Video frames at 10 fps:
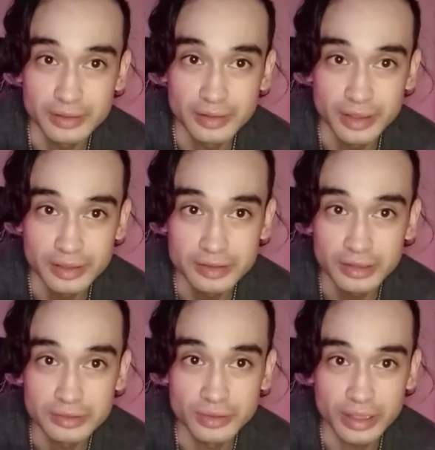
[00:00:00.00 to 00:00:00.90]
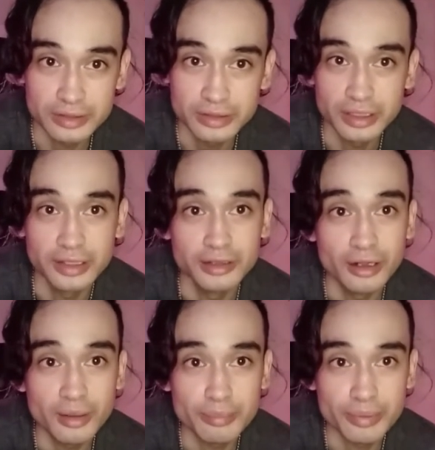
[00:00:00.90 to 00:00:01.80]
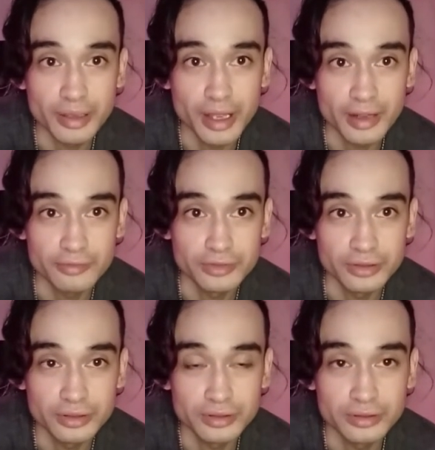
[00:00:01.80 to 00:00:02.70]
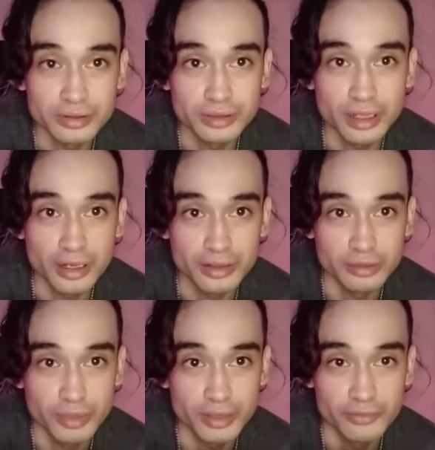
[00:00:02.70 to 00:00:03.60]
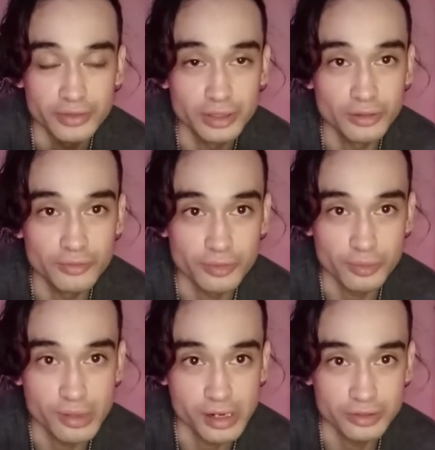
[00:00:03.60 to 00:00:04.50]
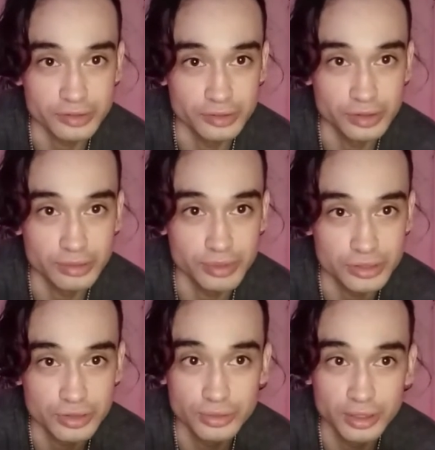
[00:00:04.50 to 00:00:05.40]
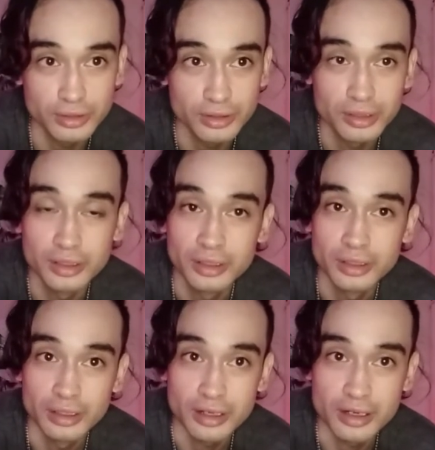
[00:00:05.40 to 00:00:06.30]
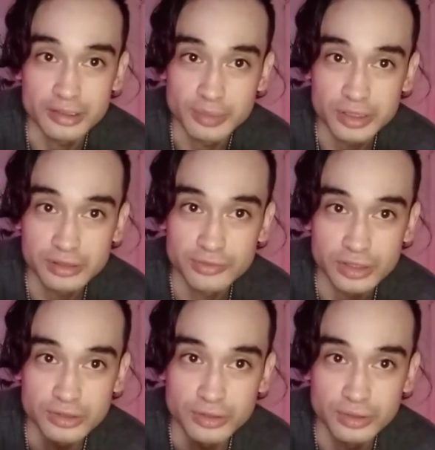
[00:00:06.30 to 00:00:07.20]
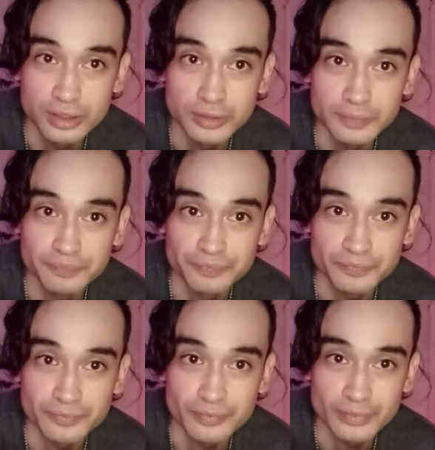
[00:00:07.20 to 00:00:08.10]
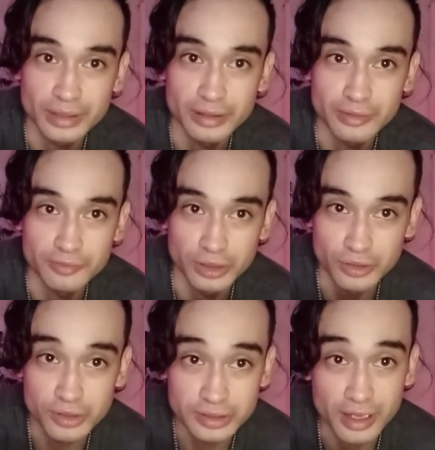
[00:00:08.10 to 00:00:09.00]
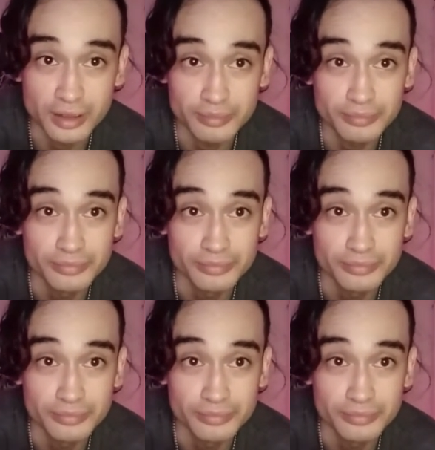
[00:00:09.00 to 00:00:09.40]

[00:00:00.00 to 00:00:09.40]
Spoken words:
they tend to actually heat up after you make a video for a while. So you can be shooting, especially if you're shooting for a long time,